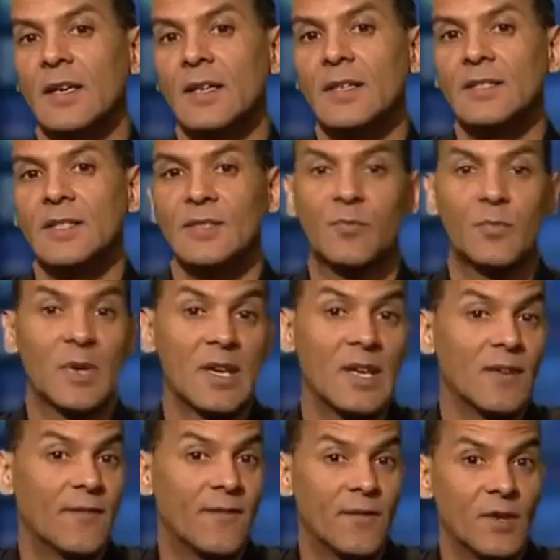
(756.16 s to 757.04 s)
just
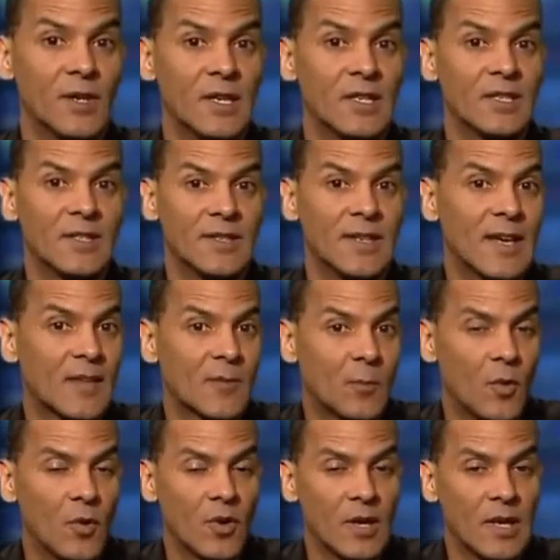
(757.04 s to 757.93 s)
bringing in footage and
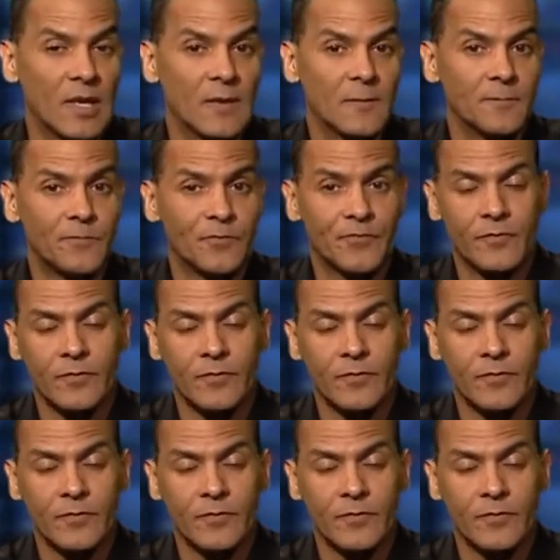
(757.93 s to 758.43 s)
exporting